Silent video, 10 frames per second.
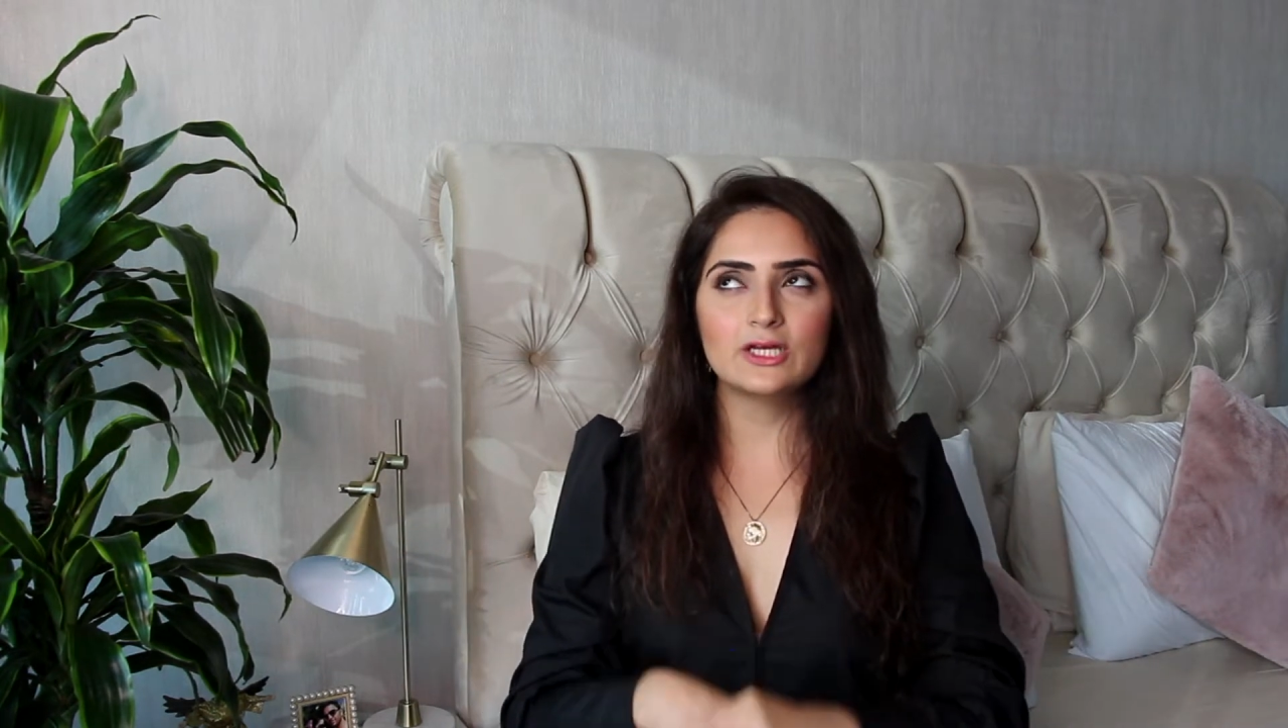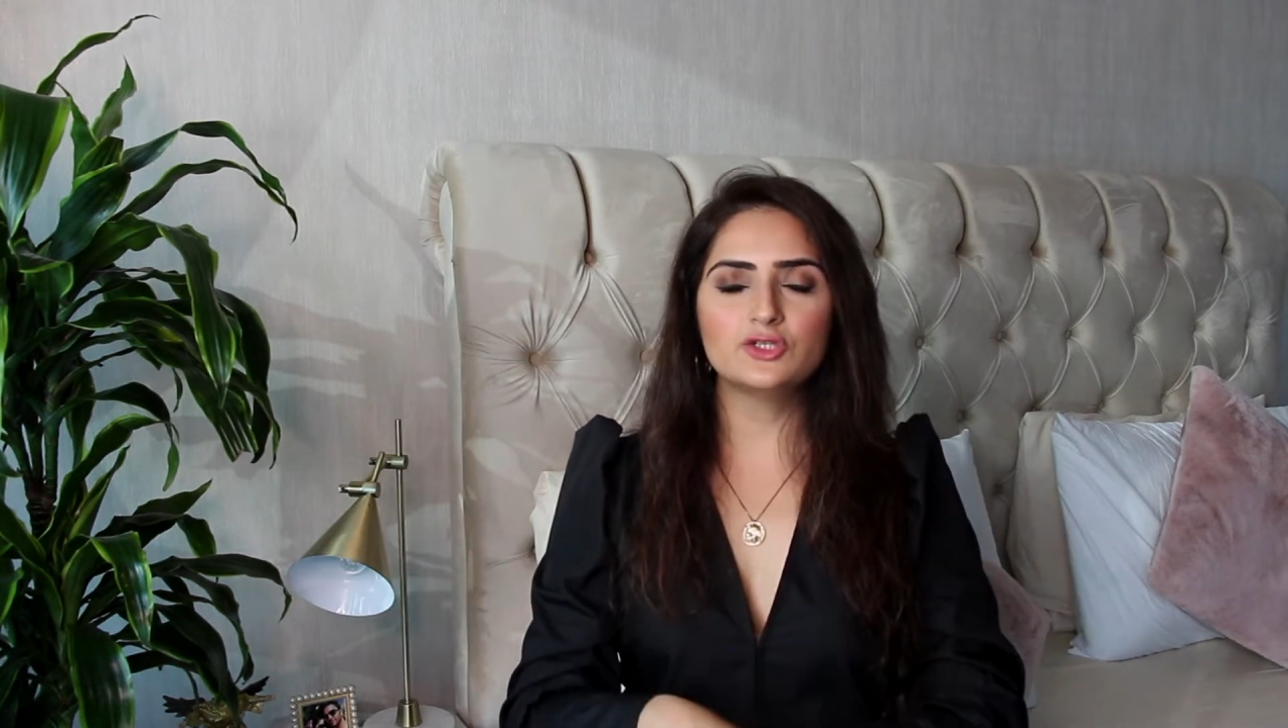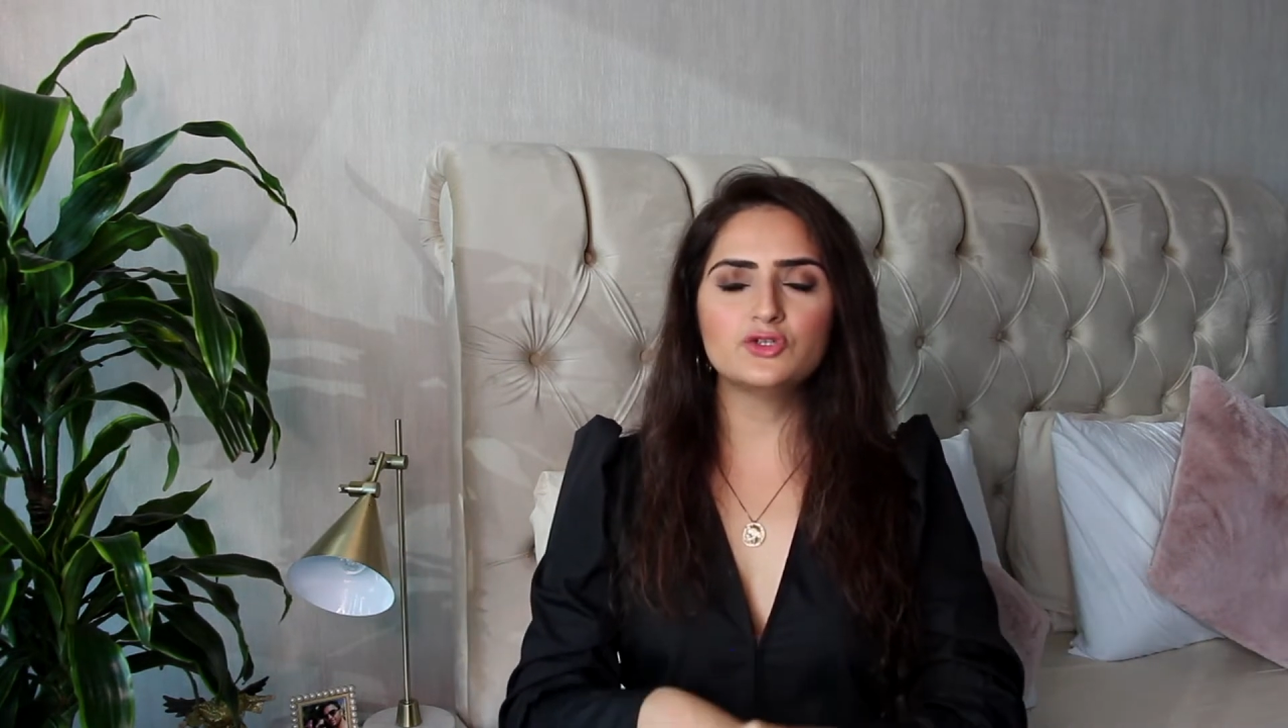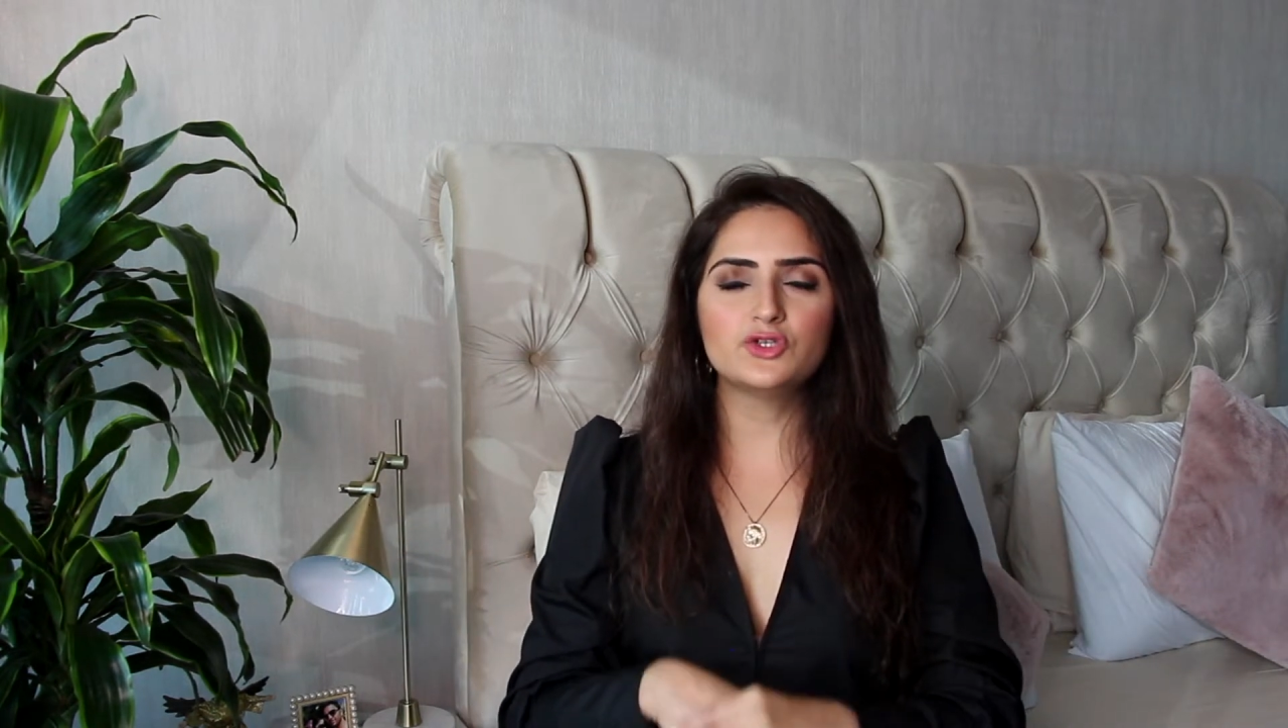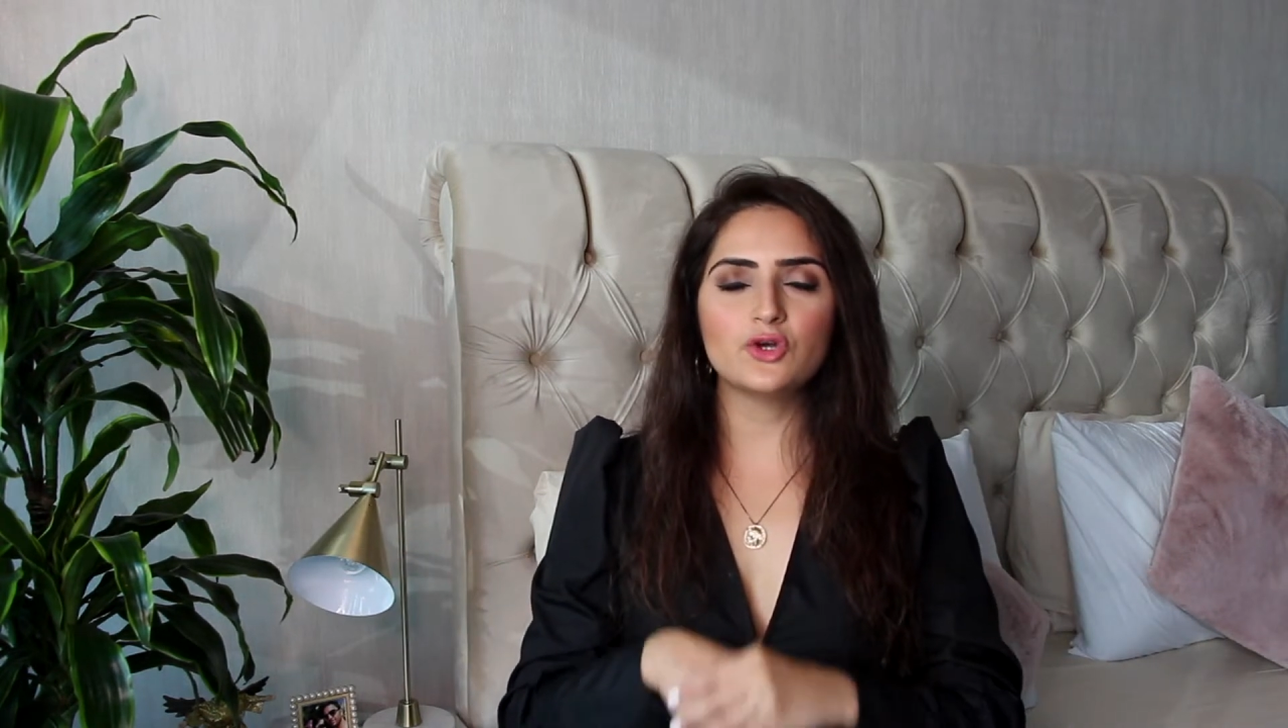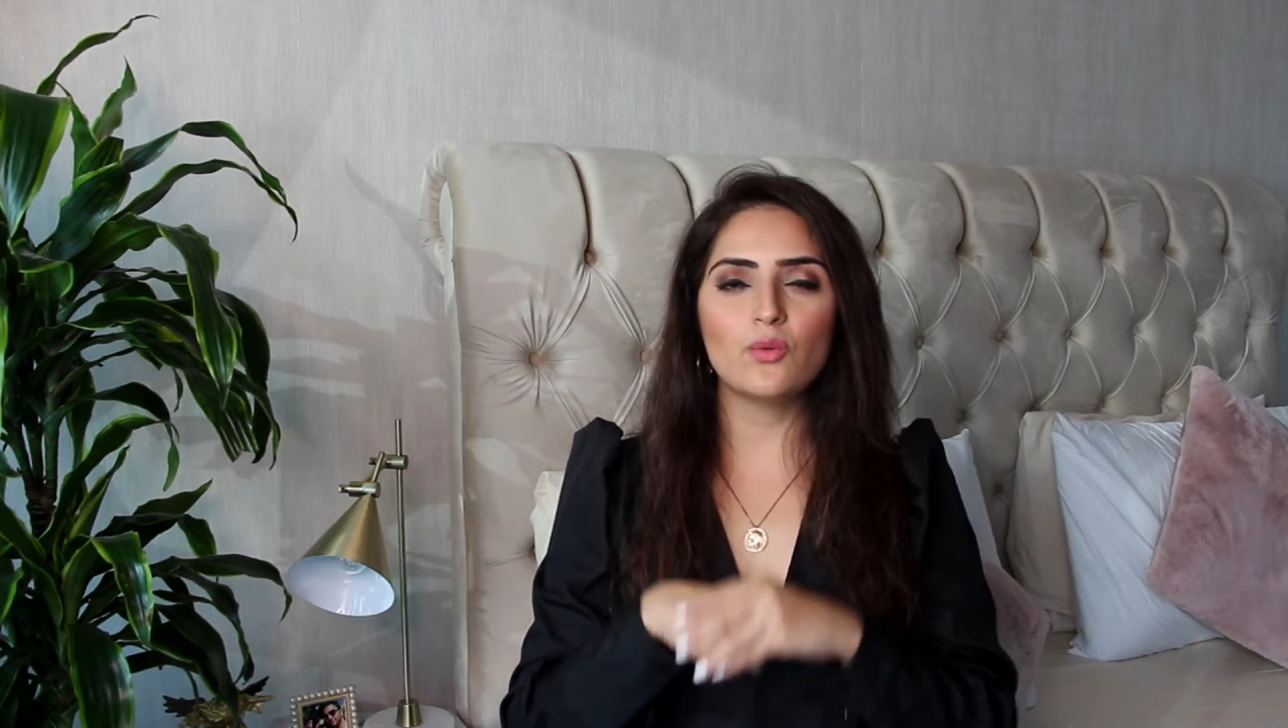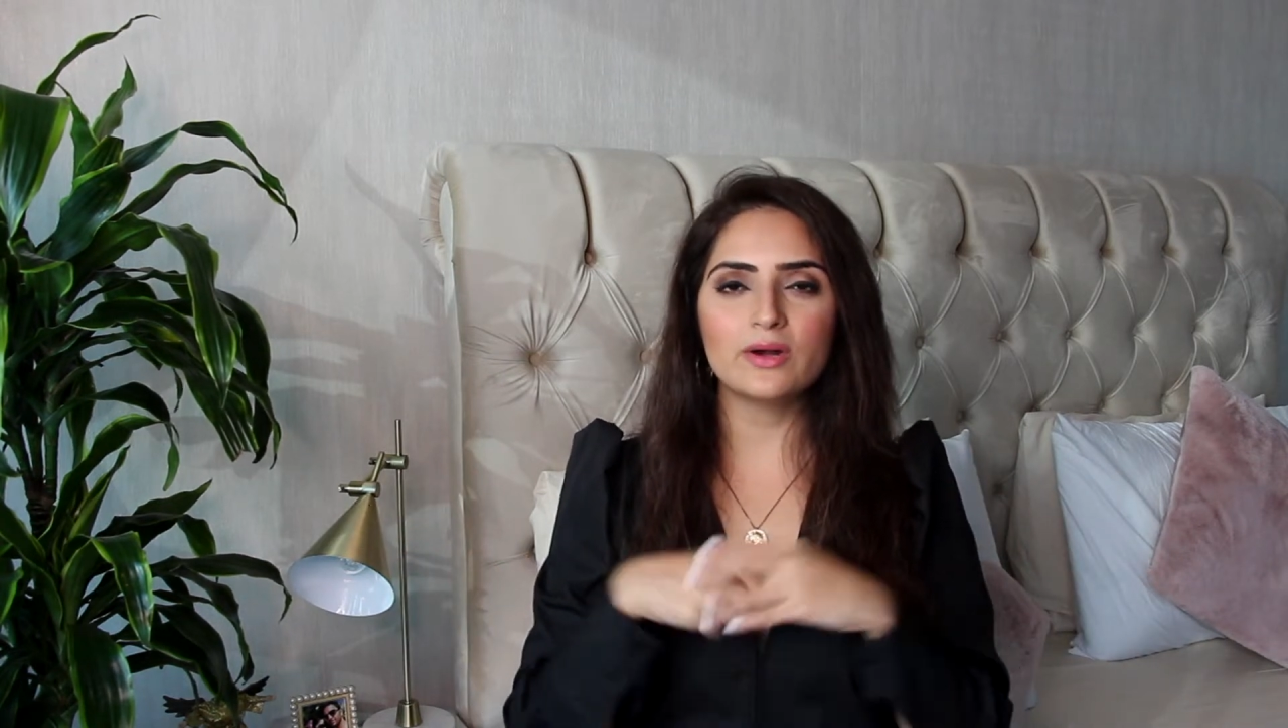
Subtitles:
you don't